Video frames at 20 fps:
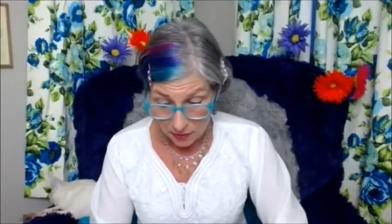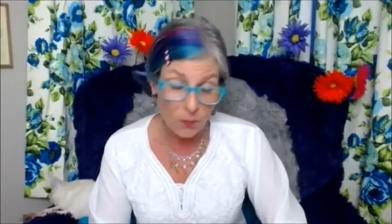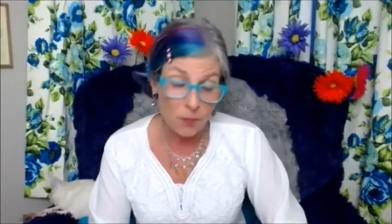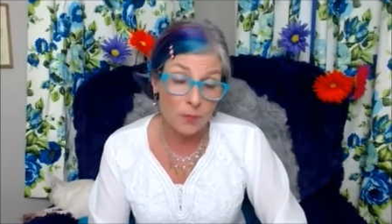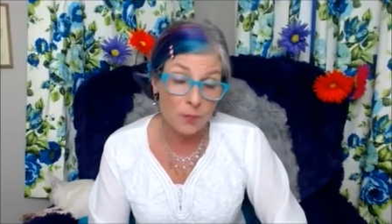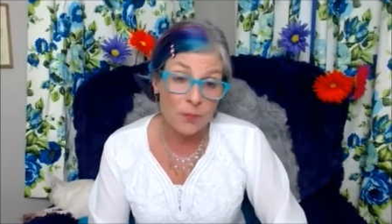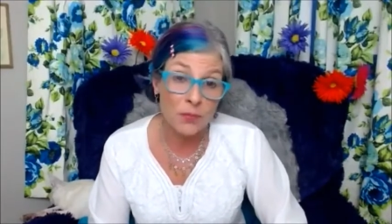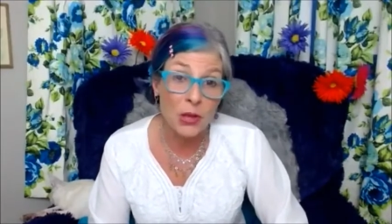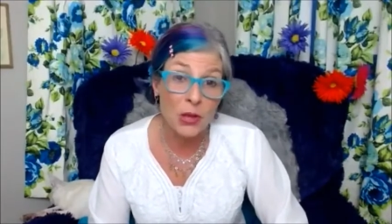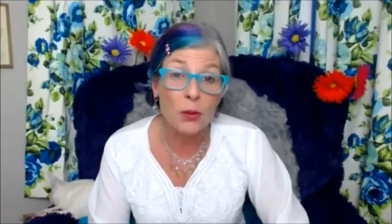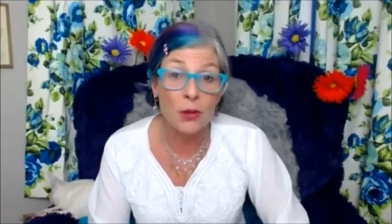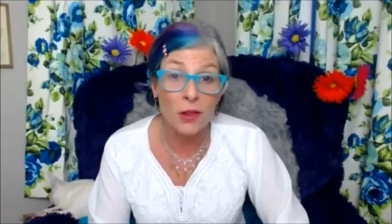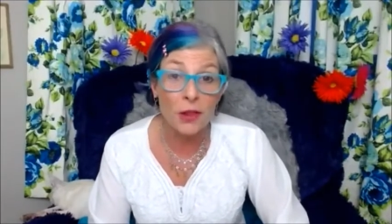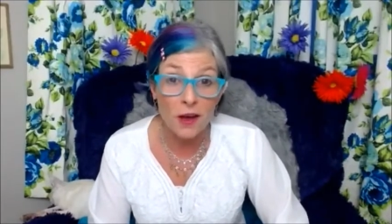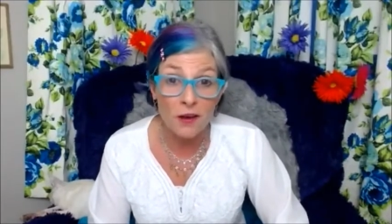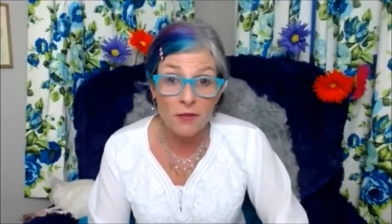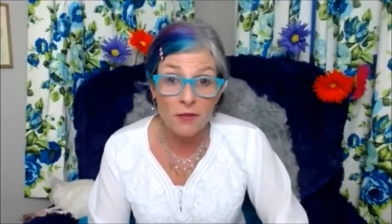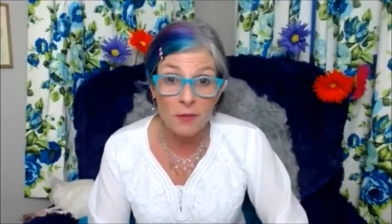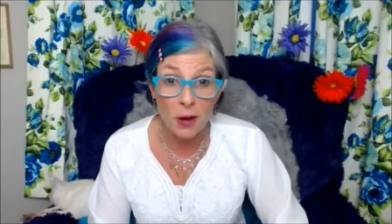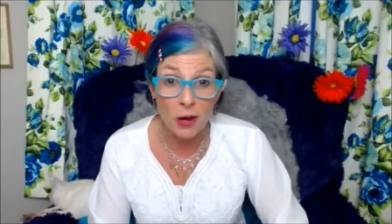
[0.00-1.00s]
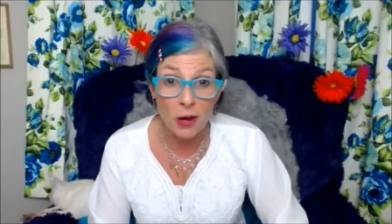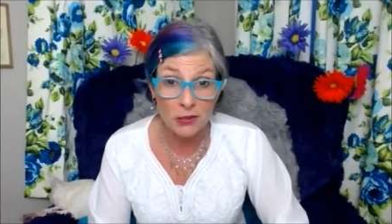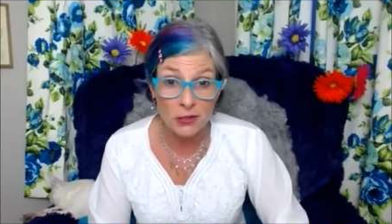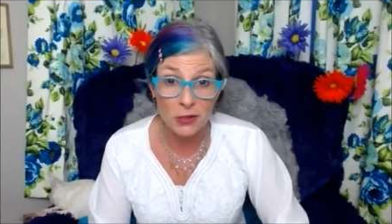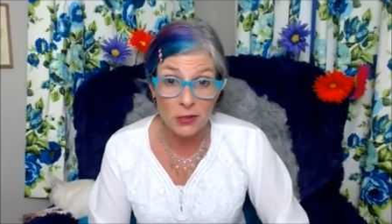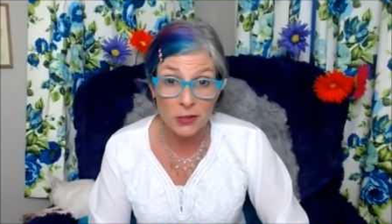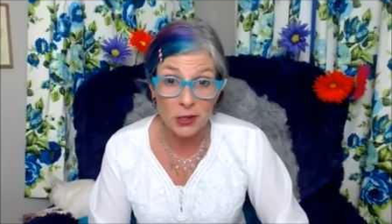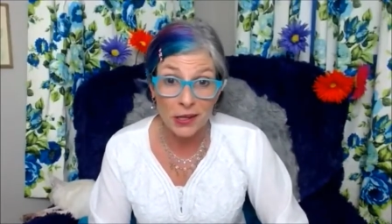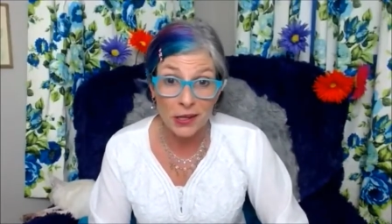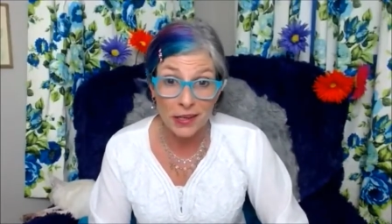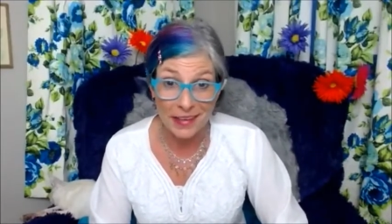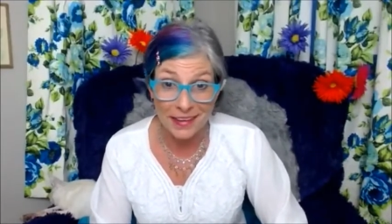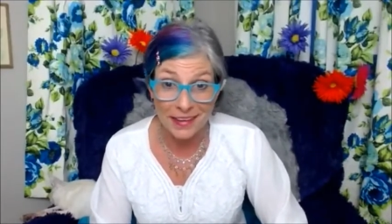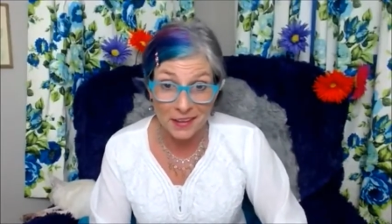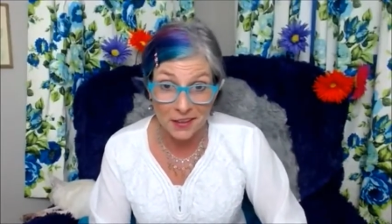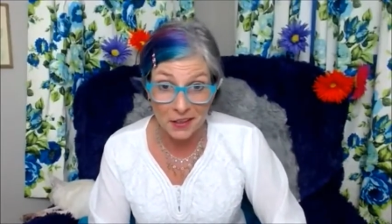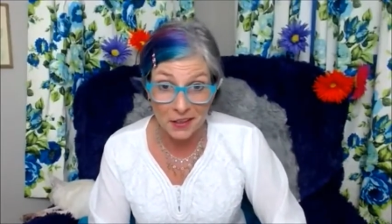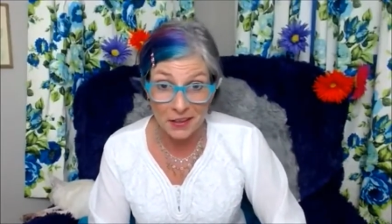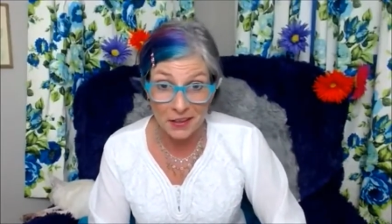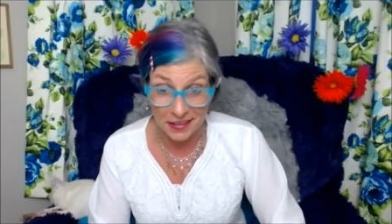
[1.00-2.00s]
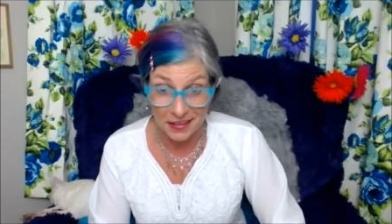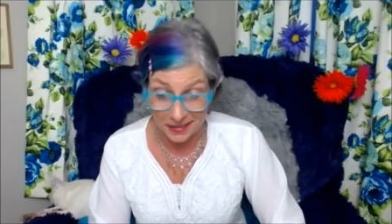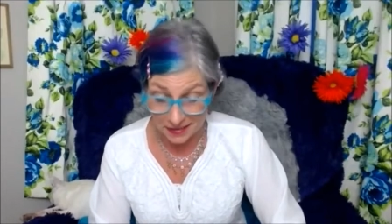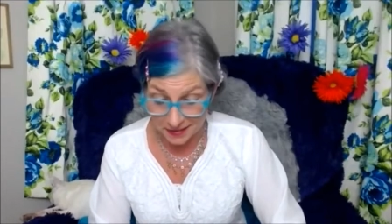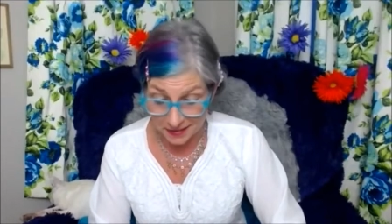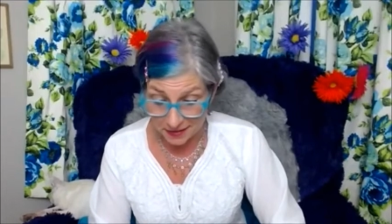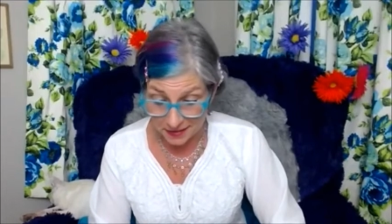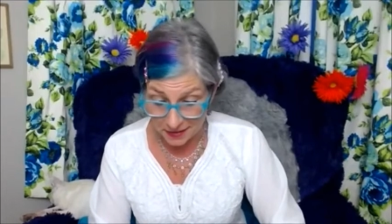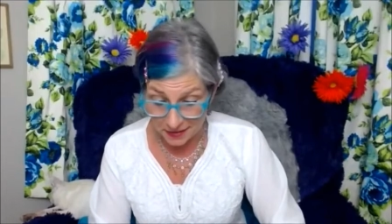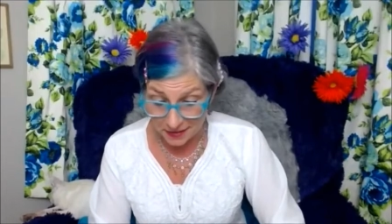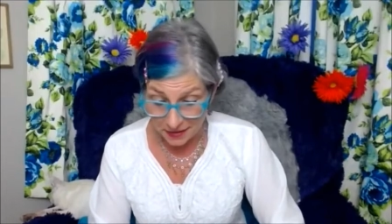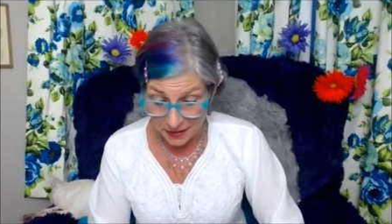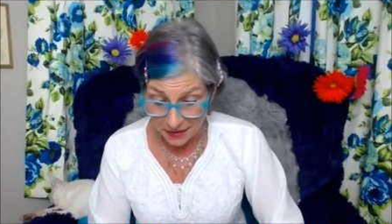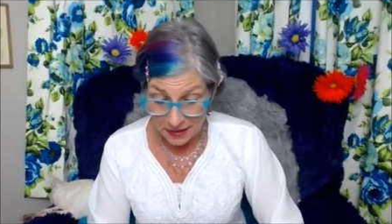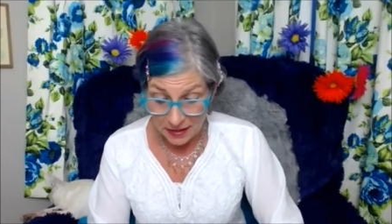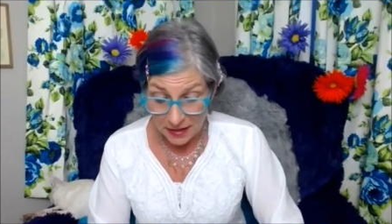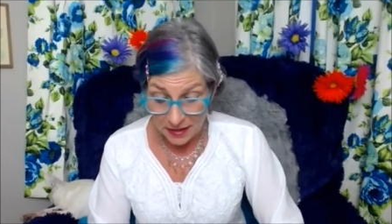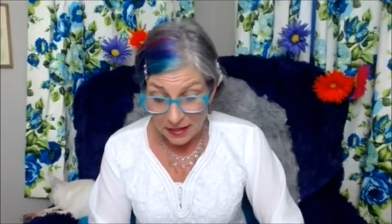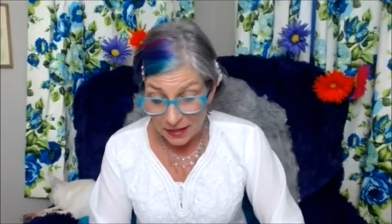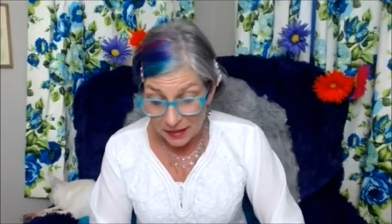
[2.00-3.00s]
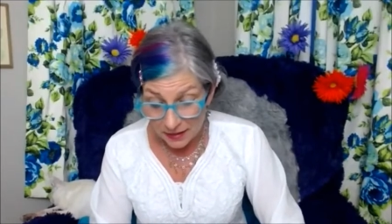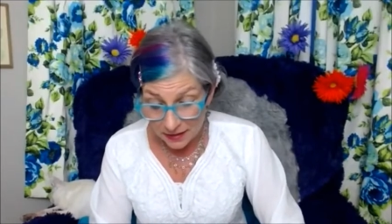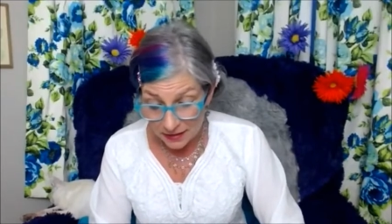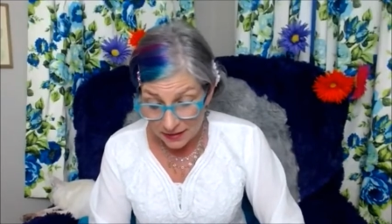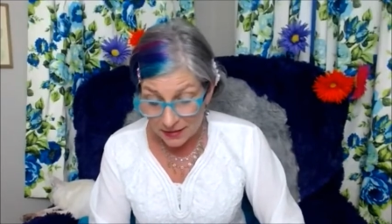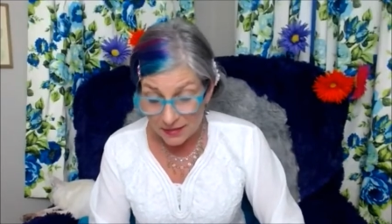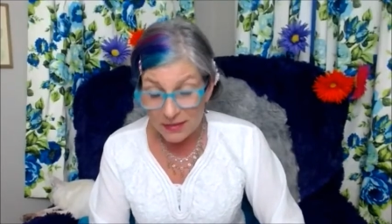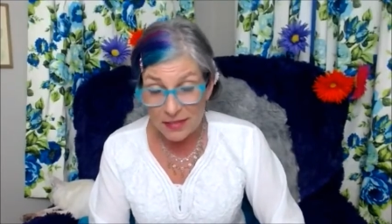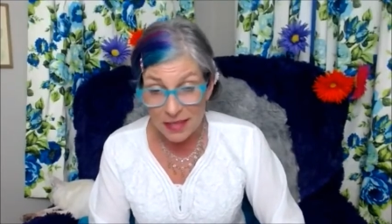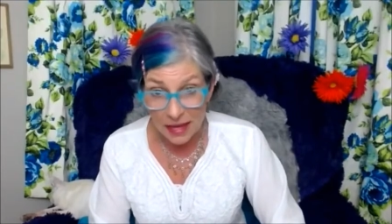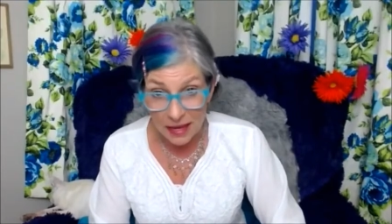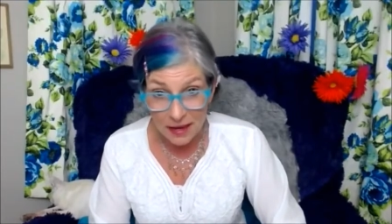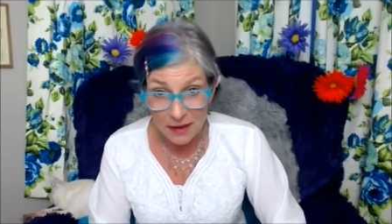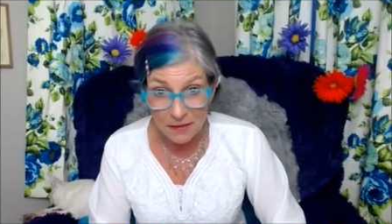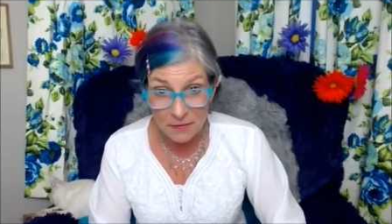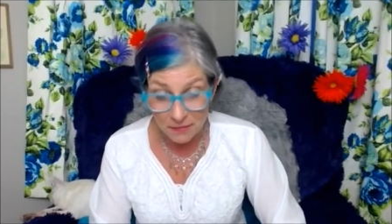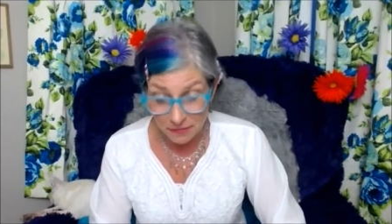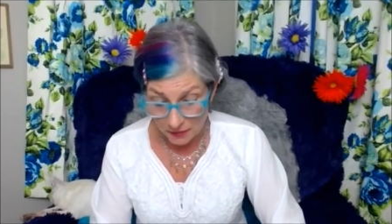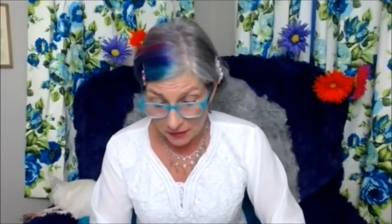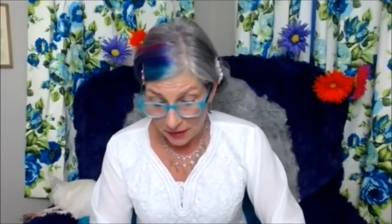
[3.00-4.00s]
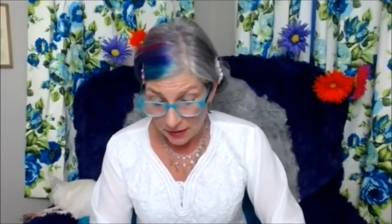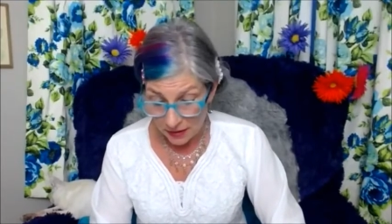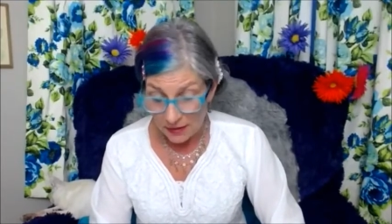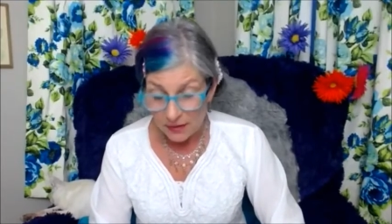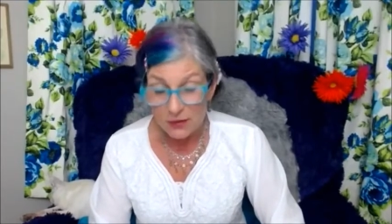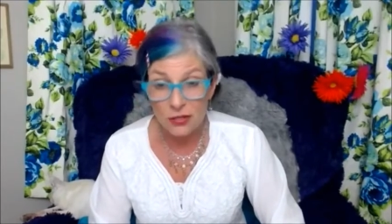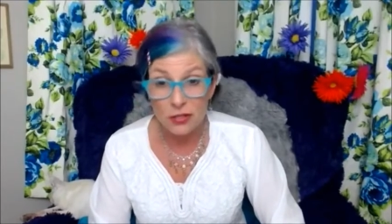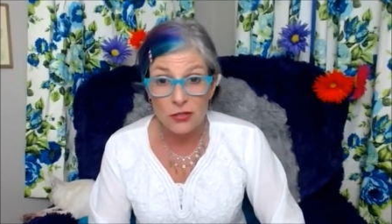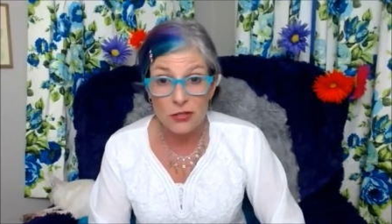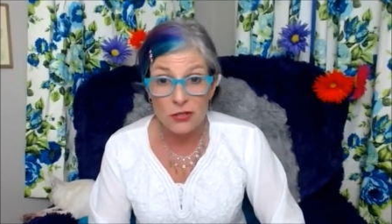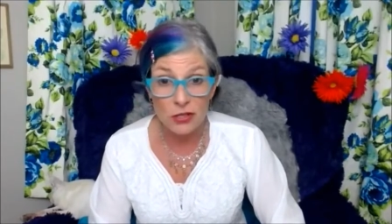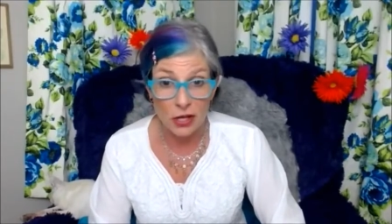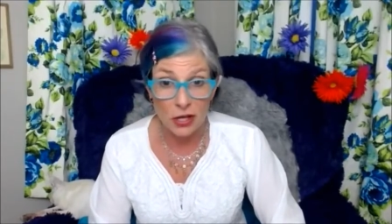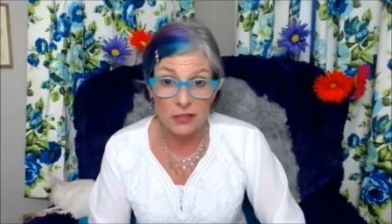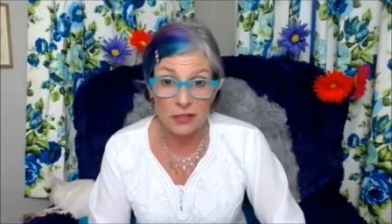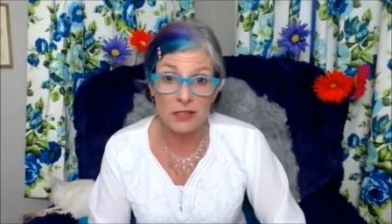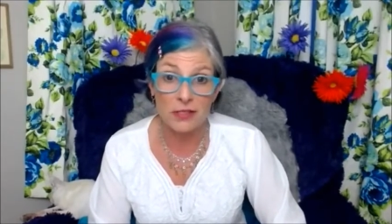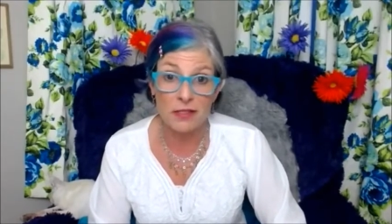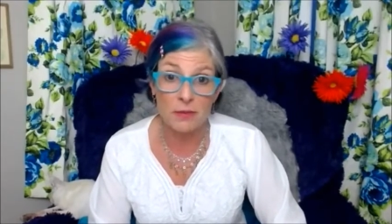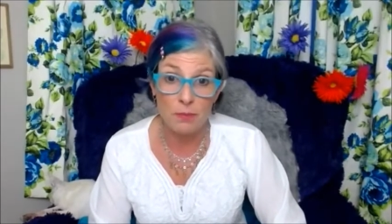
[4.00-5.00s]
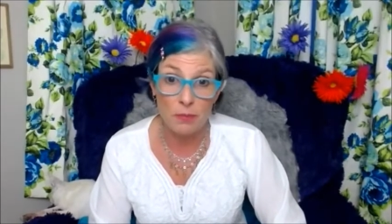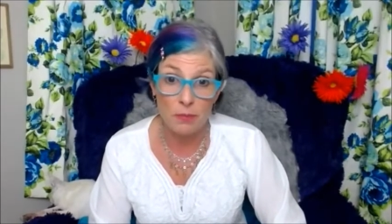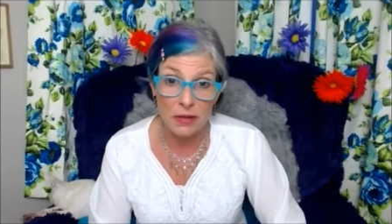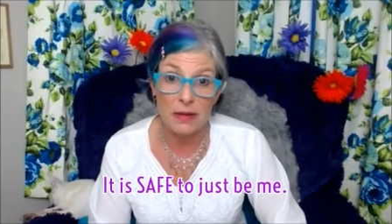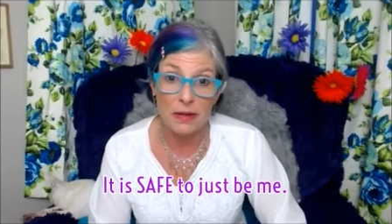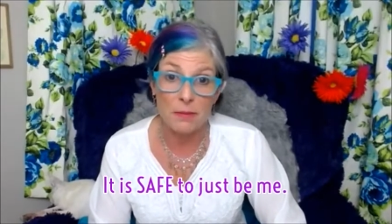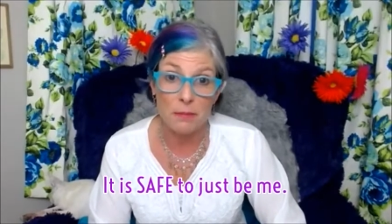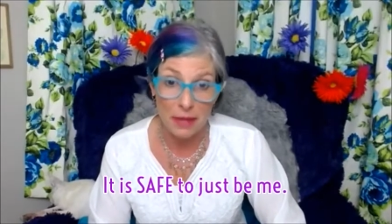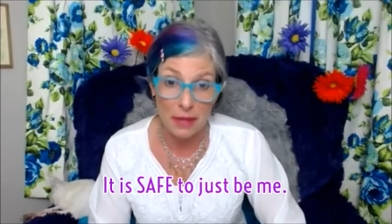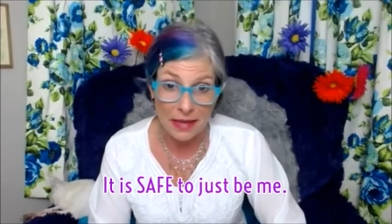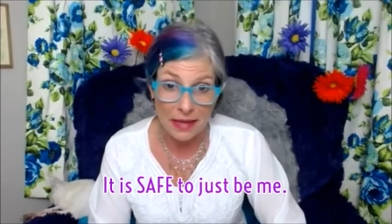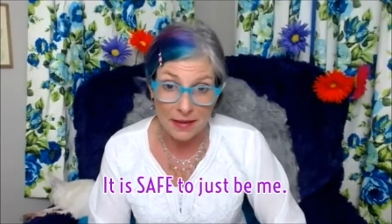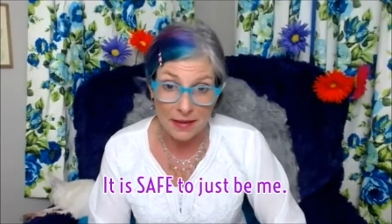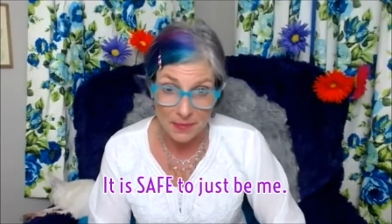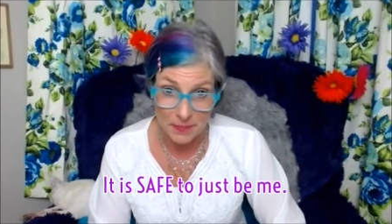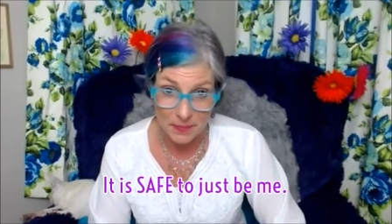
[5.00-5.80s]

The love mantra here is it is safe to just be me.